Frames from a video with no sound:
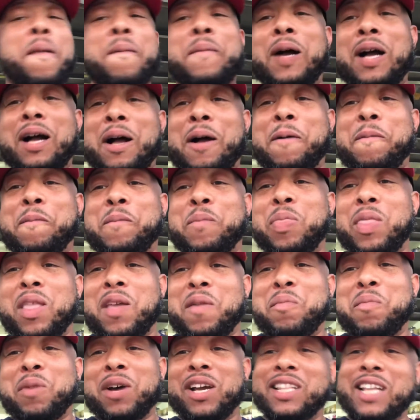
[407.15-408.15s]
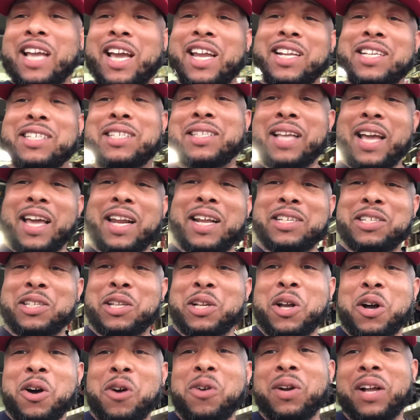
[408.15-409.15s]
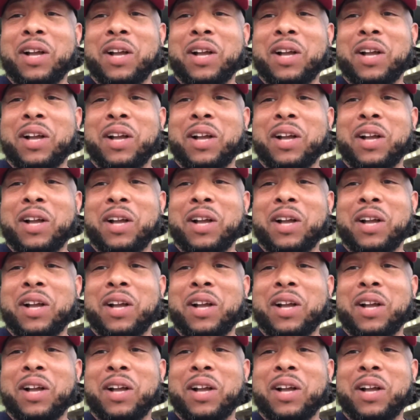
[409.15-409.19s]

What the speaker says: But that is the goal,